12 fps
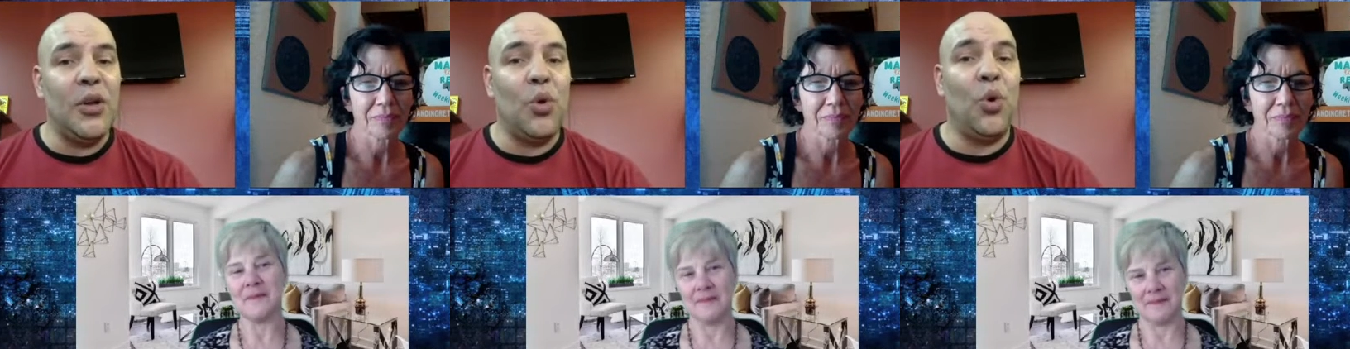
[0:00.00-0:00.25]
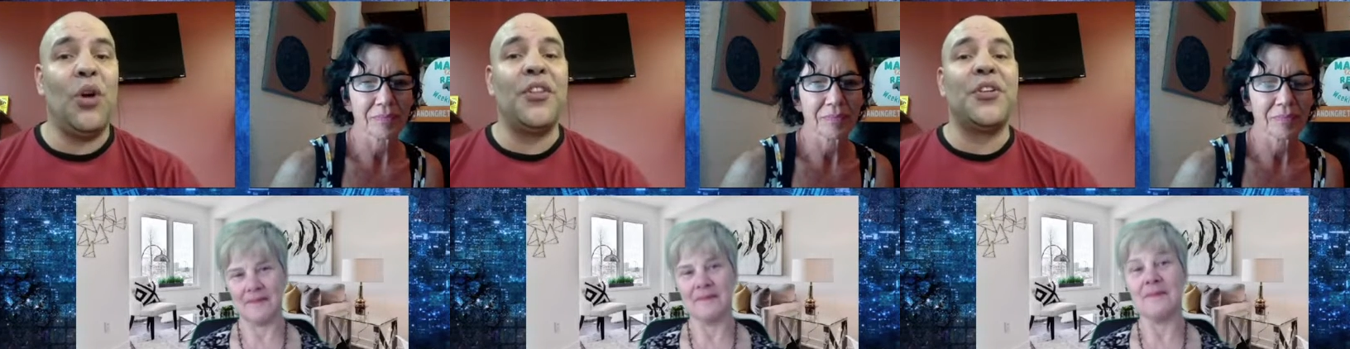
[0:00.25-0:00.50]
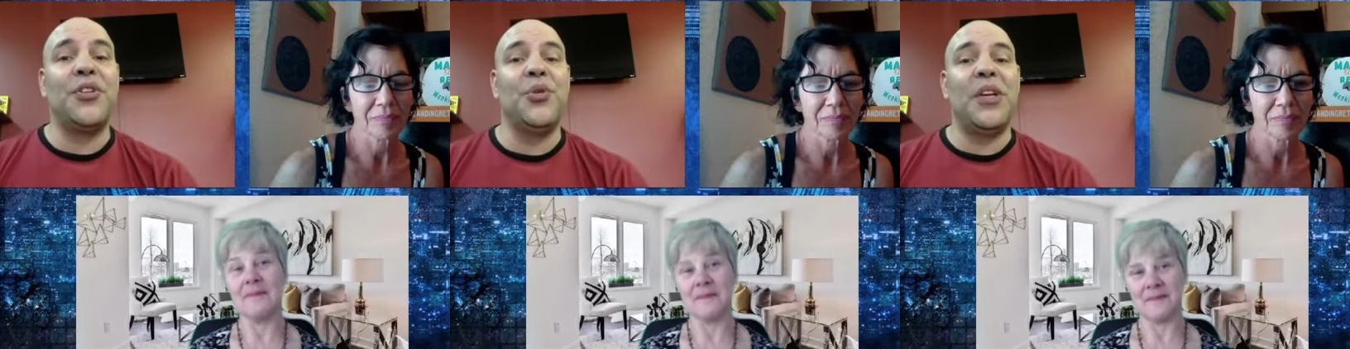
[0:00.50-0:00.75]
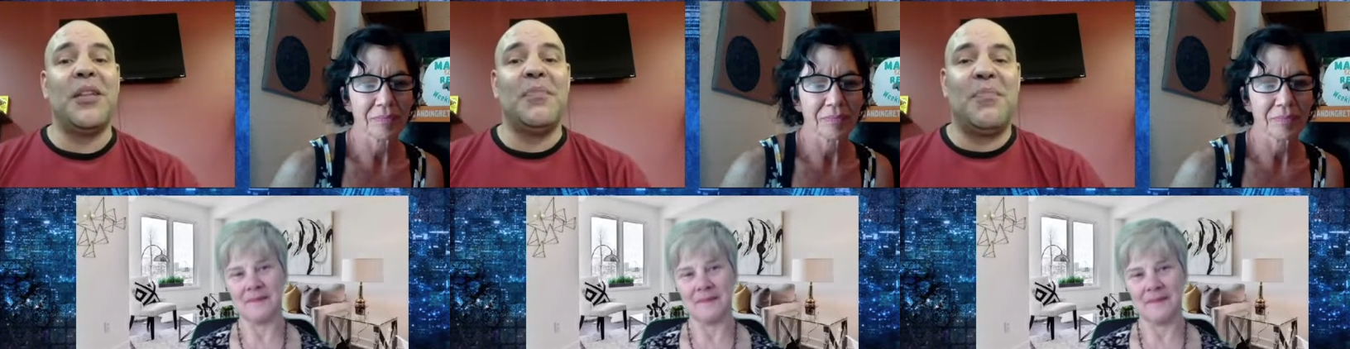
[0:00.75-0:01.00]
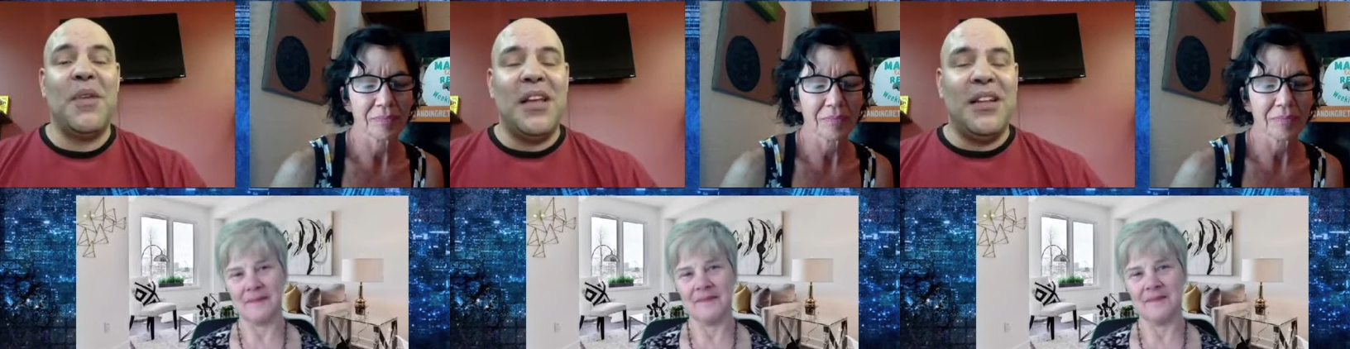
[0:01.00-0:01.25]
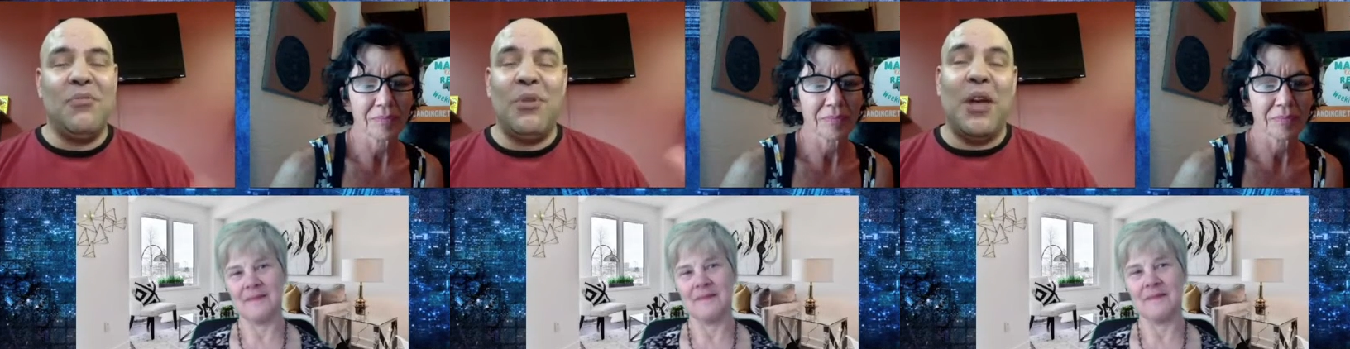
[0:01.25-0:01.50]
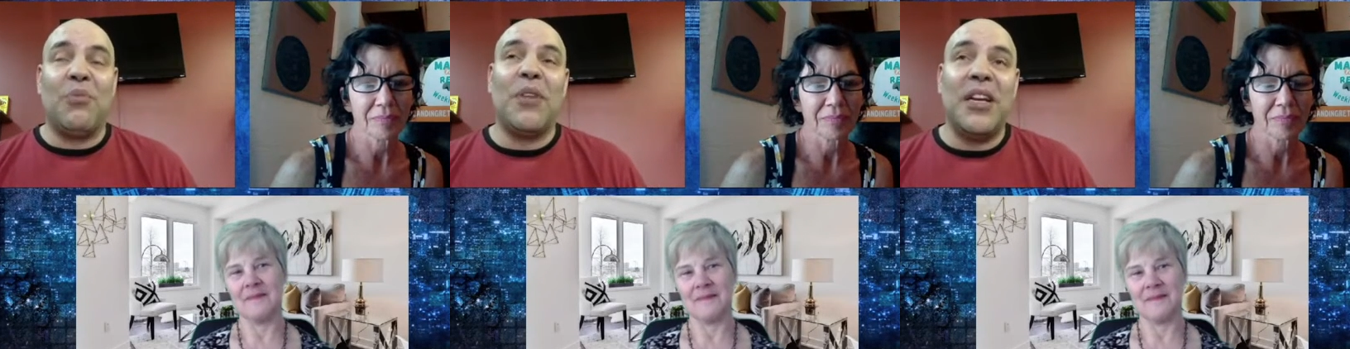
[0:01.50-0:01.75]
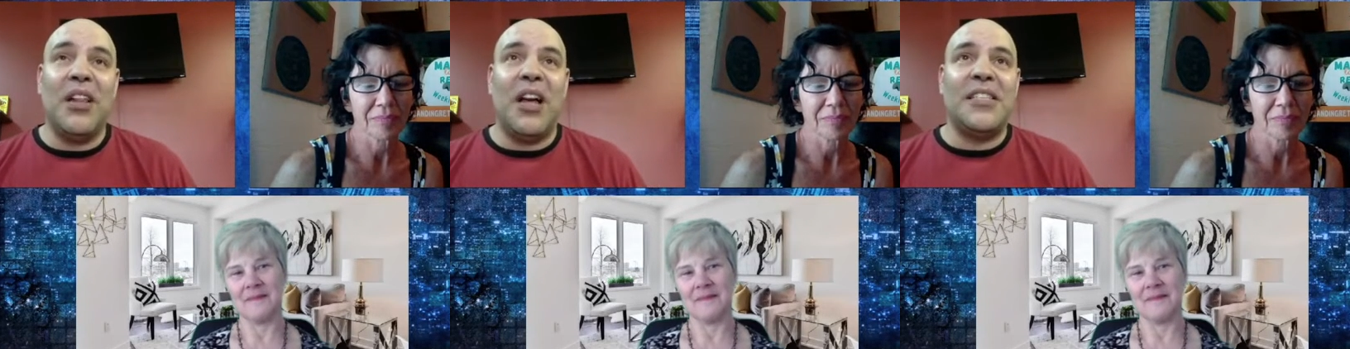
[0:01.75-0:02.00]
Speaker 1: or they're doing them without
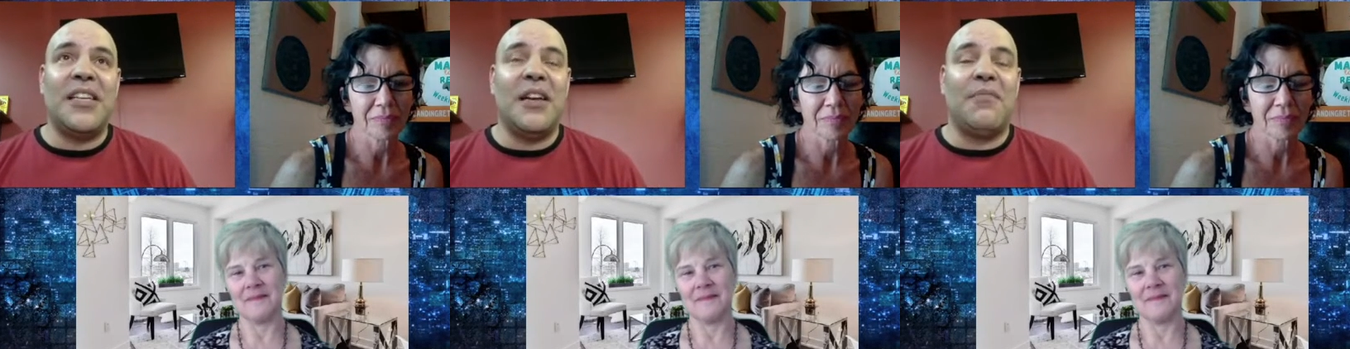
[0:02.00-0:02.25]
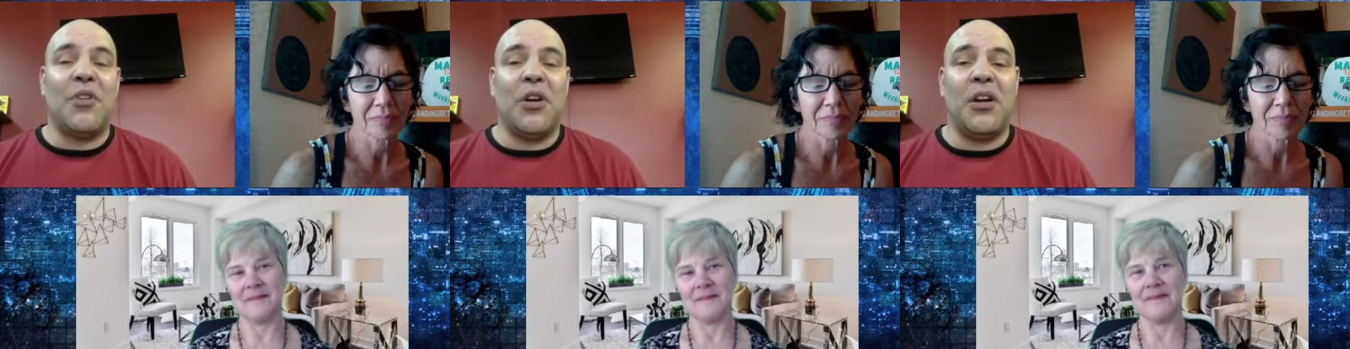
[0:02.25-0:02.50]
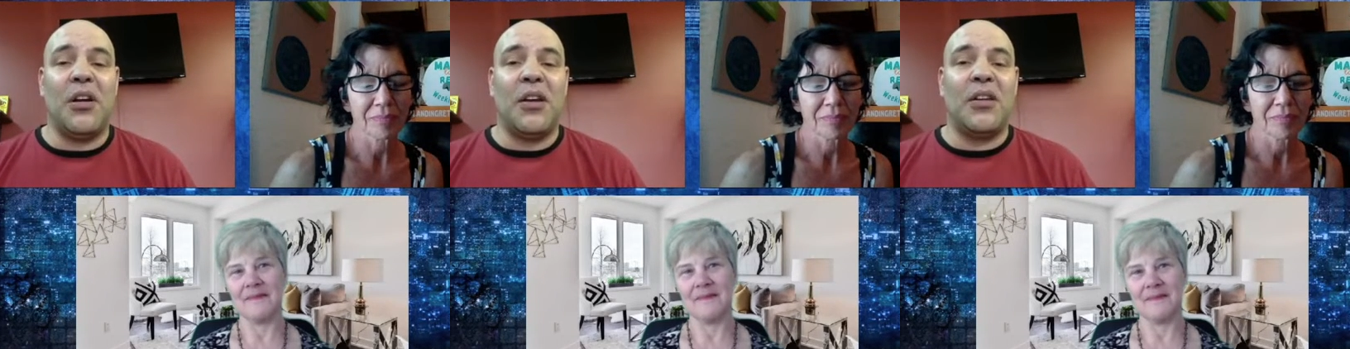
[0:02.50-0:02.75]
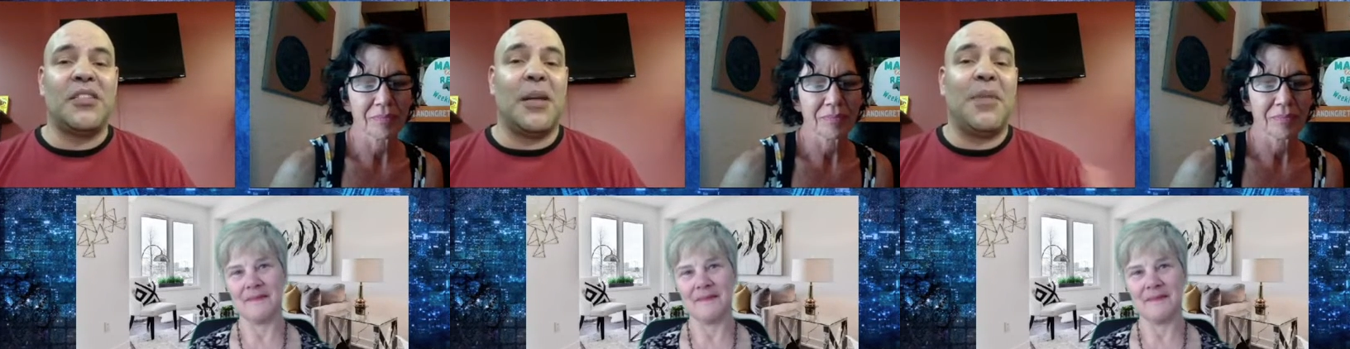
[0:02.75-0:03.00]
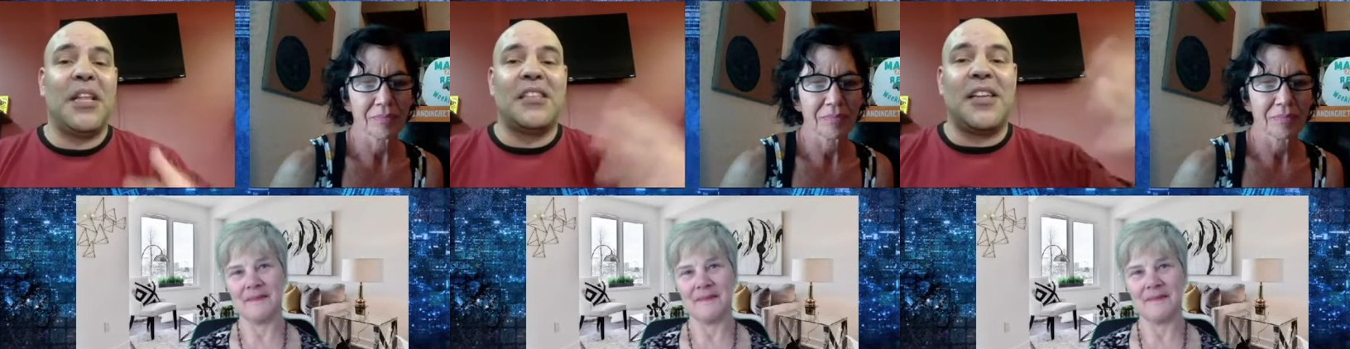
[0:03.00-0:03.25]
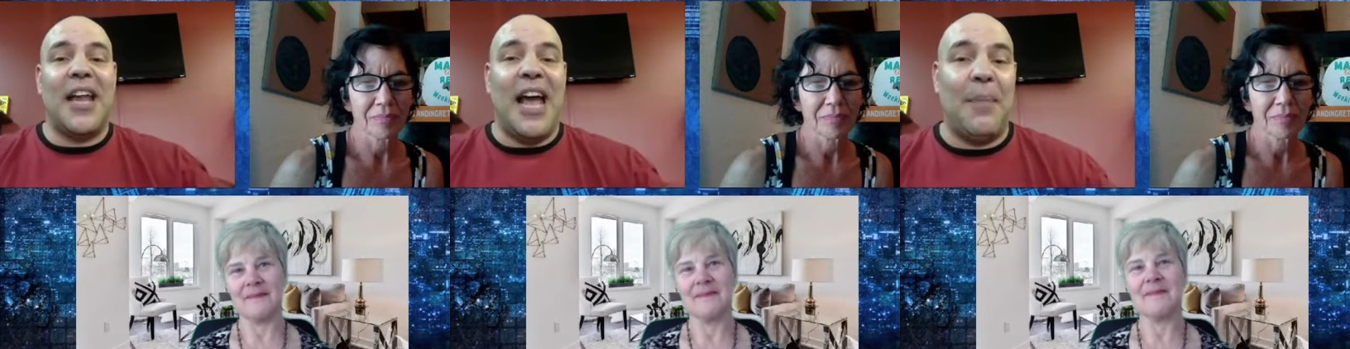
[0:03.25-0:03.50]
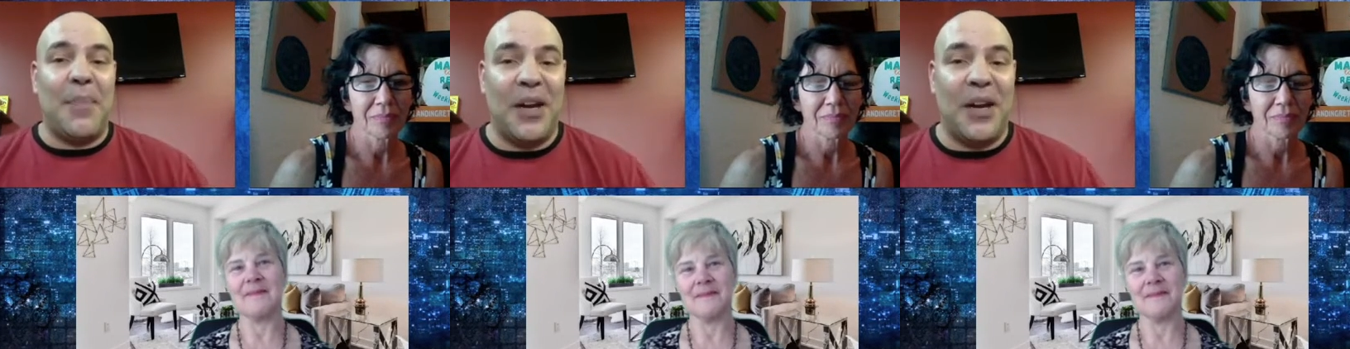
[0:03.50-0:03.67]
realizing it for something that's going to happen